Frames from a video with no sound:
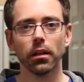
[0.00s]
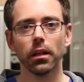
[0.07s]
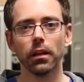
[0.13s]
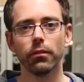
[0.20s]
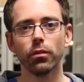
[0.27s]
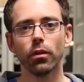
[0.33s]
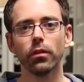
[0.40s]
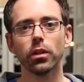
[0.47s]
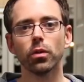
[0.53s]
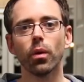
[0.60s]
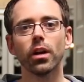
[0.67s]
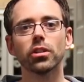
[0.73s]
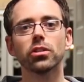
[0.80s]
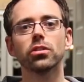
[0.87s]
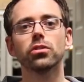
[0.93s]
If you have any
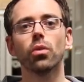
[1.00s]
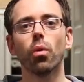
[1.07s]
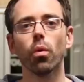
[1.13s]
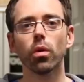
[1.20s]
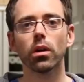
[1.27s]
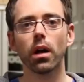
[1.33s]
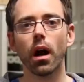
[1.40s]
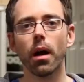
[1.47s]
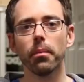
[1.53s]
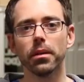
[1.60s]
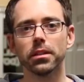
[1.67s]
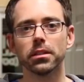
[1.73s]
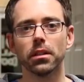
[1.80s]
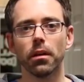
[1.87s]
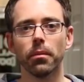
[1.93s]
questions or
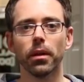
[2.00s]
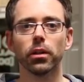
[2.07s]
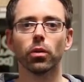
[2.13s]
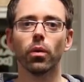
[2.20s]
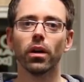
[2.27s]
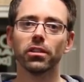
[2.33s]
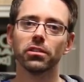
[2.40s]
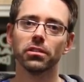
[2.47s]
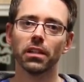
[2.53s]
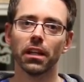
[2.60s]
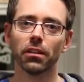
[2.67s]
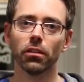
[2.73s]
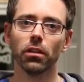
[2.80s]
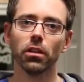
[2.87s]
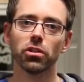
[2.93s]
comments about the questions
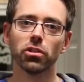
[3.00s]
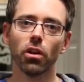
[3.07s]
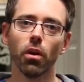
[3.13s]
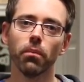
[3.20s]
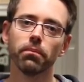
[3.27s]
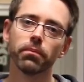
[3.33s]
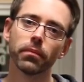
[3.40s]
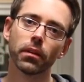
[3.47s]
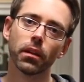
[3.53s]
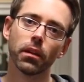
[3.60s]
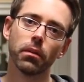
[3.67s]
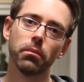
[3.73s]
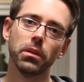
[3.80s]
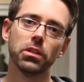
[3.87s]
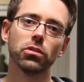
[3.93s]
answered in this show,
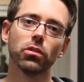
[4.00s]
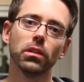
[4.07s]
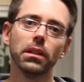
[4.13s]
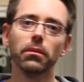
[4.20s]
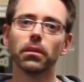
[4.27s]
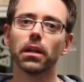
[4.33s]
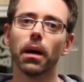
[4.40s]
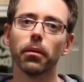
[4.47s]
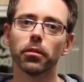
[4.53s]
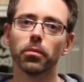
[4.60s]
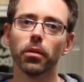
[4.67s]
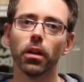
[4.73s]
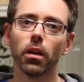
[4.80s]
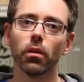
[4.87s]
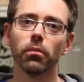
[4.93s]
be sure to leave them in the comments
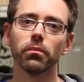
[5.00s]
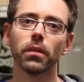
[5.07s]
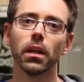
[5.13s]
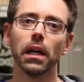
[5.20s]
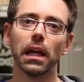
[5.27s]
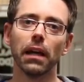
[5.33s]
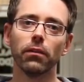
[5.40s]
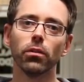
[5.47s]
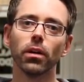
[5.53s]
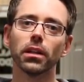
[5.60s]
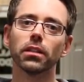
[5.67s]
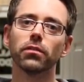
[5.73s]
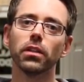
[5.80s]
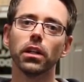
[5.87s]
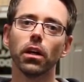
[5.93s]
below. If you like
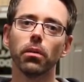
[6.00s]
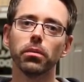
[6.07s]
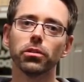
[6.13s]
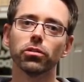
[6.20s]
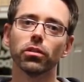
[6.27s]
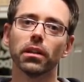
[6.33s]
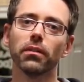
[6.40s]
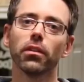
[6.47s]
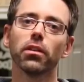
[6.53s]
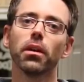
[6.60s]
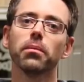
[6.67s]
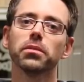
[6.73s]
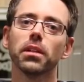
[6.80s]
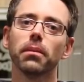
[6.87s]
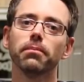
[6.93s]
this video, be sure to give it a
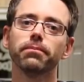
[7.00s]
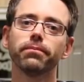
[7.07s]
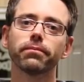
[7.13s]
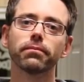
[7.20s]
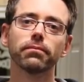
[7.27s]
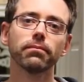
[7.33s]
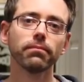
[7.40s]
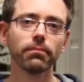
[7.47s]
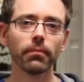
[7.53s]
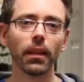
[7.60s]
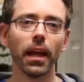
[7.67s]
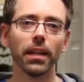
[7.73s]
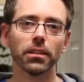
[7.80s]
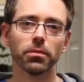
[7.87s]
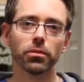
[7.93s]
thumbs up
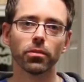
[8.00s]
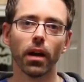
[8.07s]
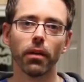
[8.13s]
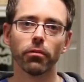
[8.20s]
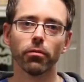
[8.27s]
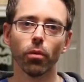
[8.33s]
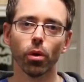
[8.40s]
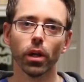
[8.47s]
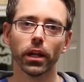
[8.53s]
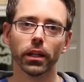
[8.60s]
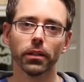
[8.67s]
and subscribe for more like